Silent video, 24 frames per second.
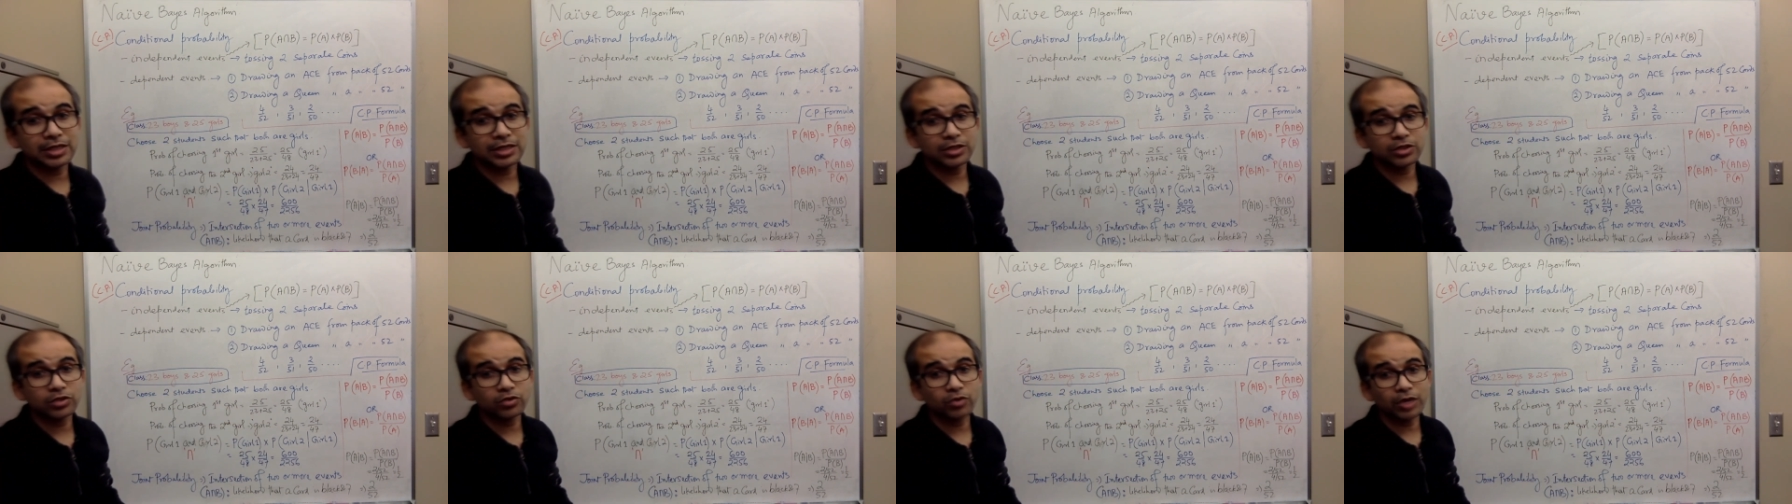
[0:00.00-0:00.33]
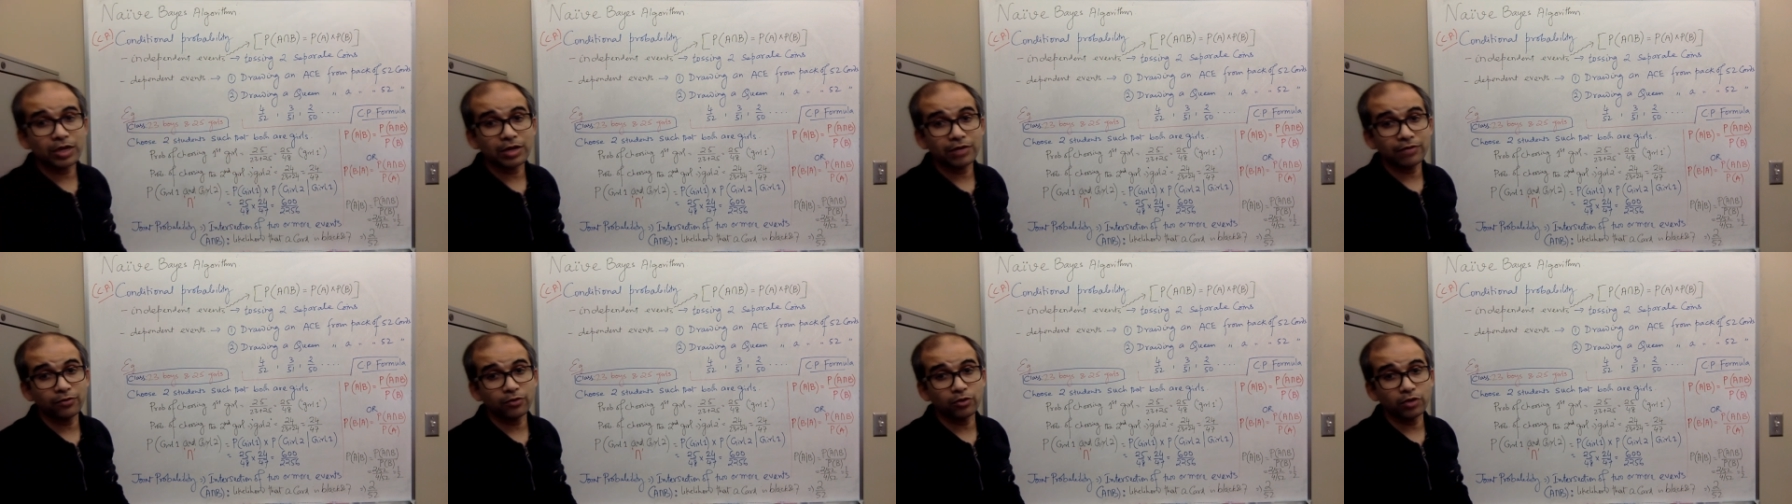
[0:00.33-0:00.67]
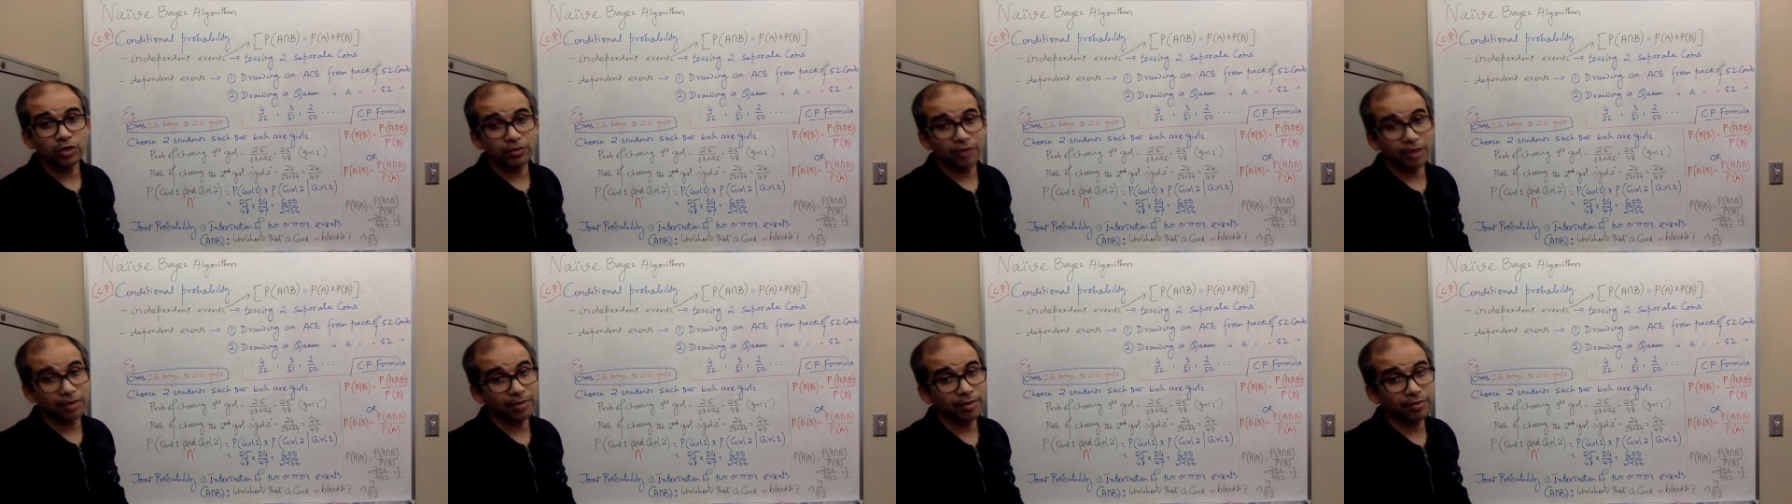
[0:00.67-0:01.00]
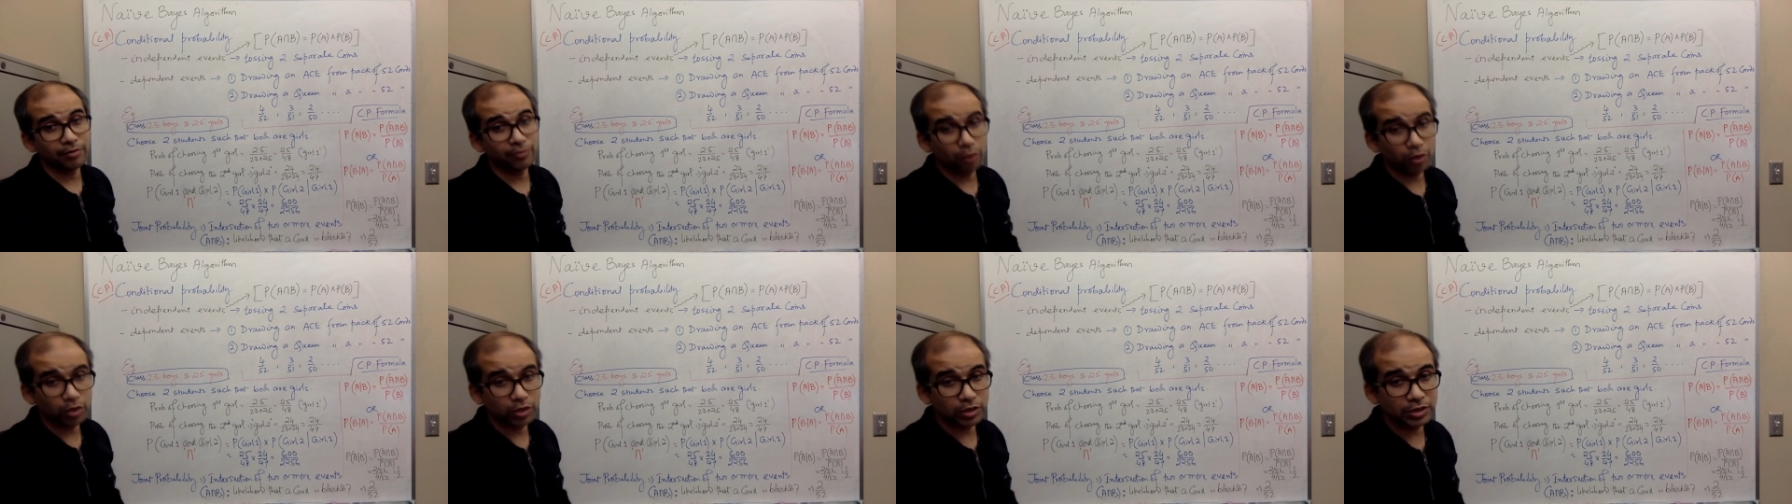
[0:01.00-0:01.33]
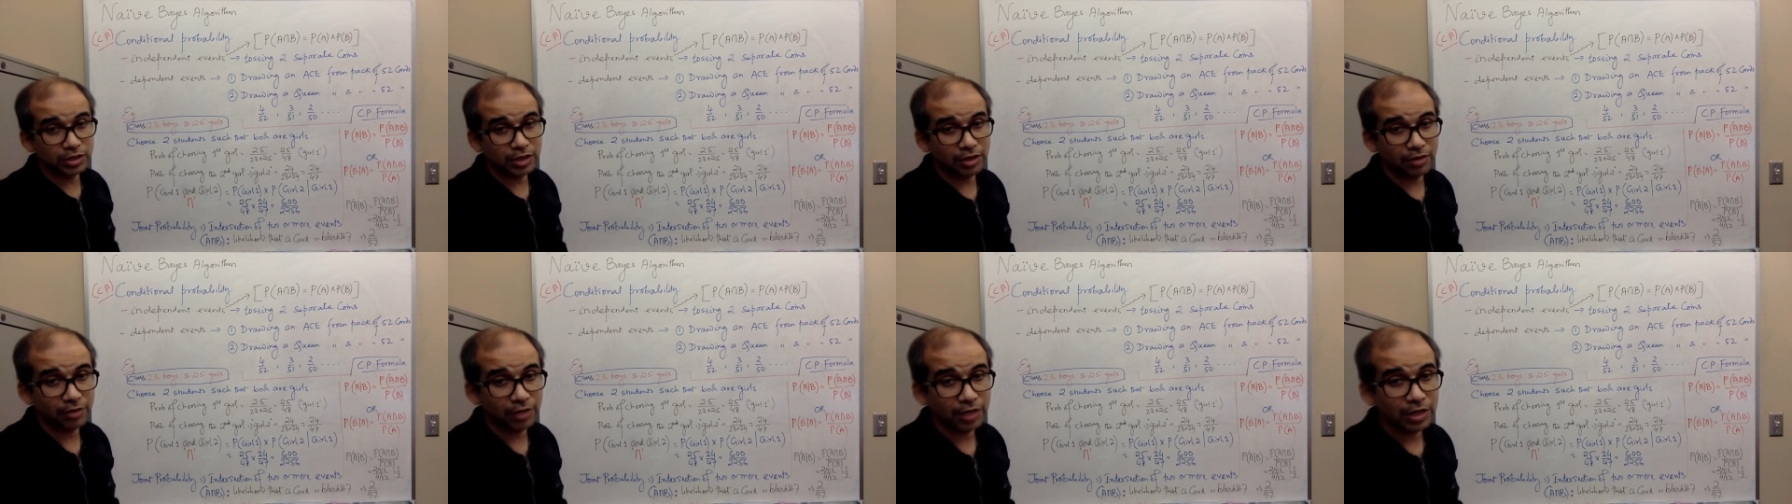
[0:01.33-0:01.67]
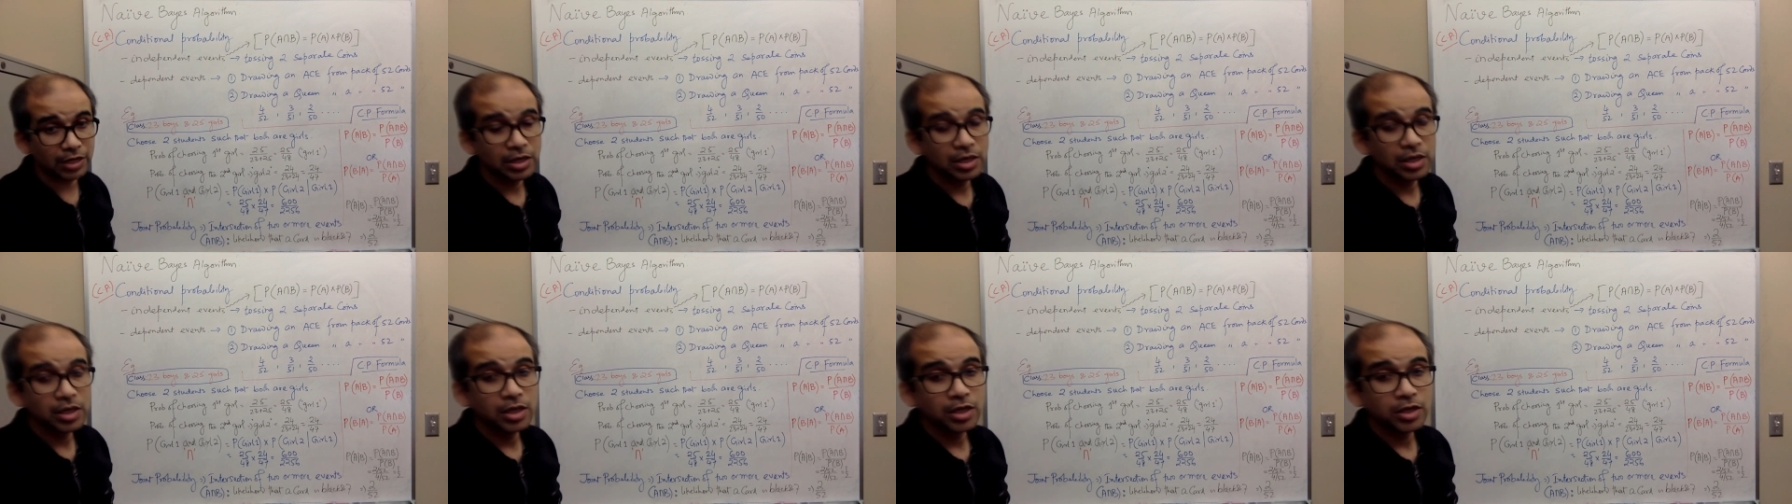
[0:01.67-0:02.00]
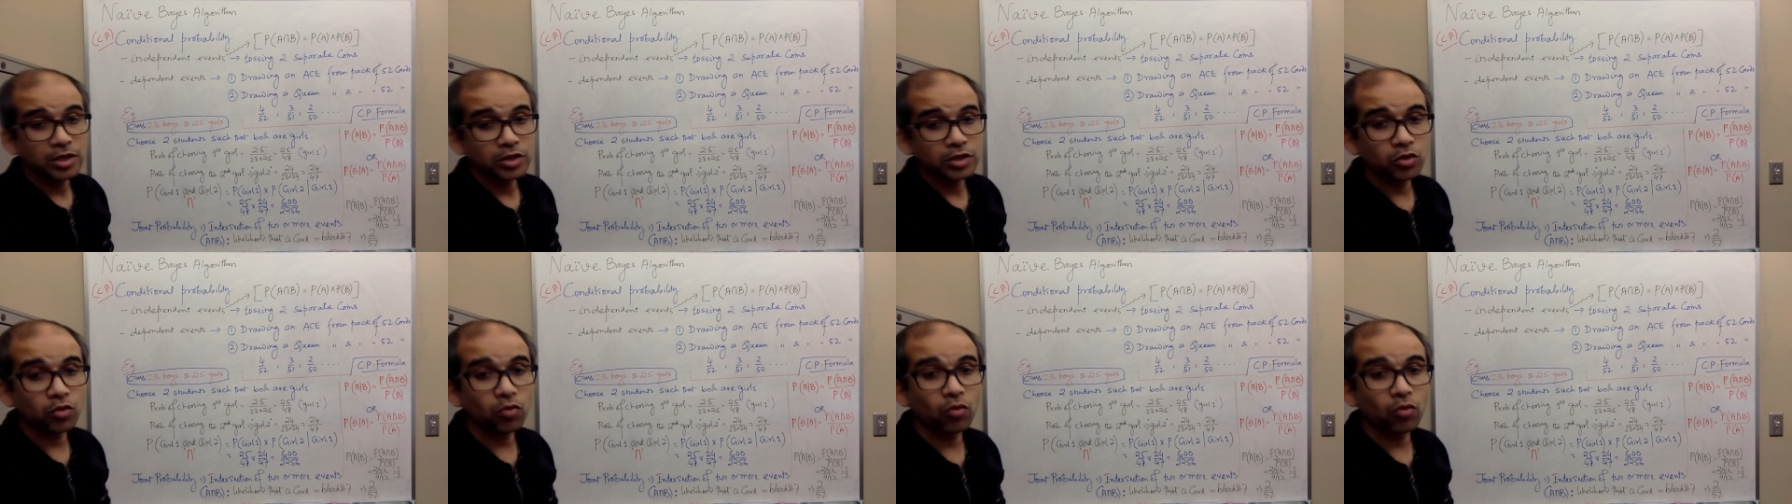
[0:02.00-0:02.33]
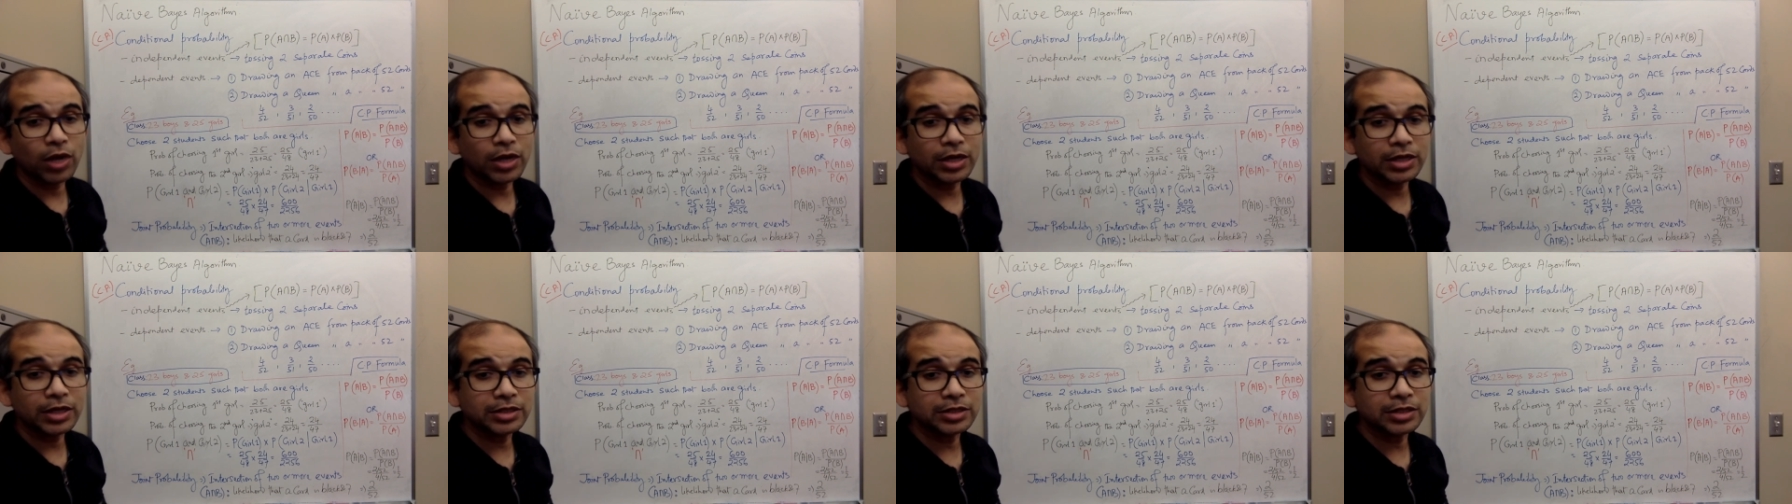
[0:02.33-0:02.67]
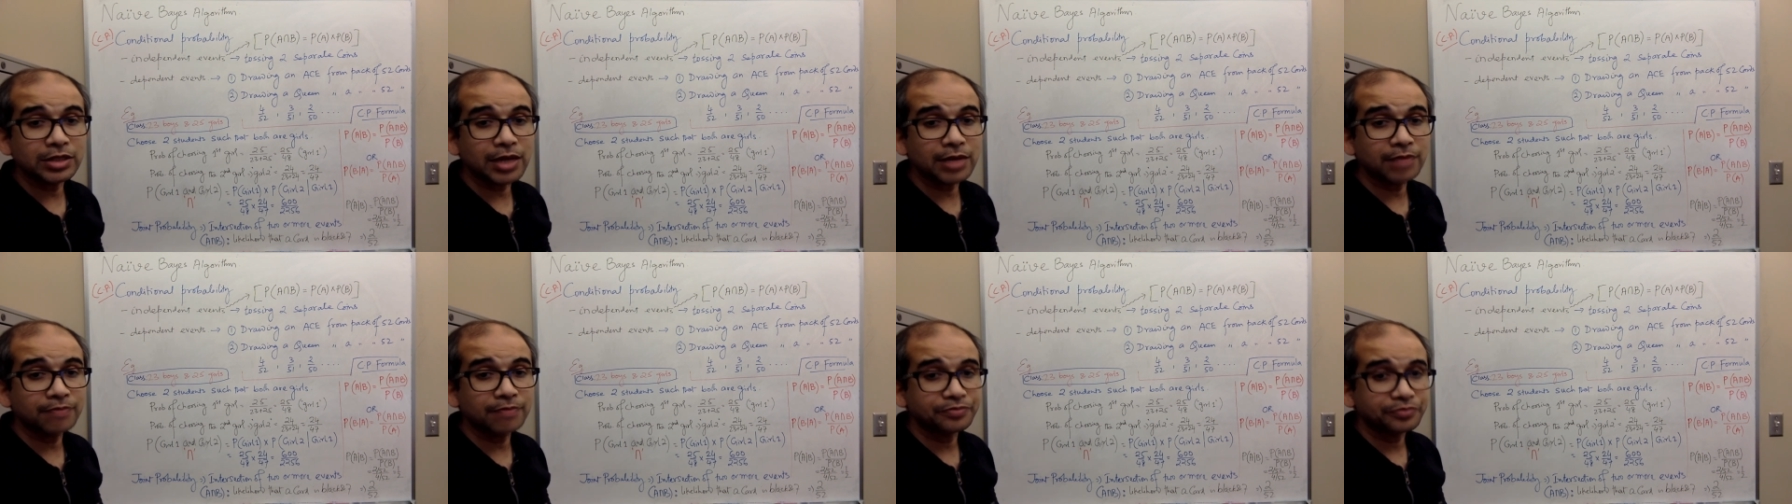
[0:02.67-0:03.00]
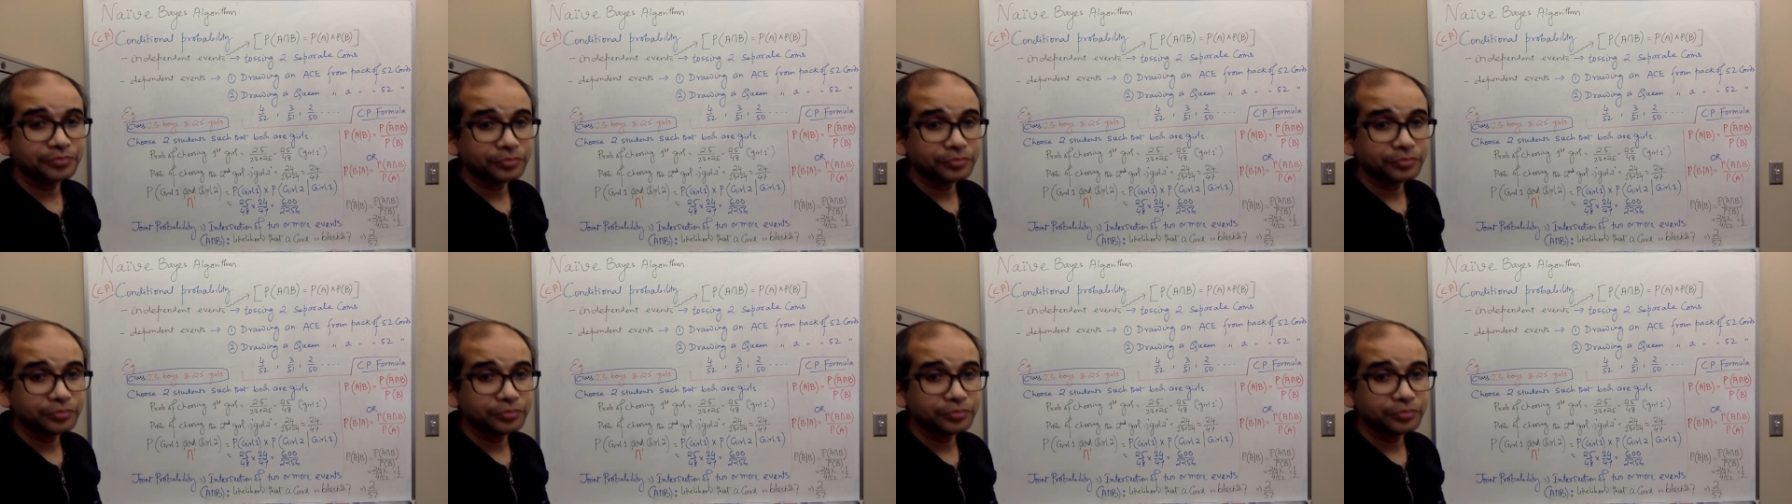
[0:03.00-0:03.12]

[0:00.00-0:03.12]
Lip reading: is 24 divided by 47. So what is the,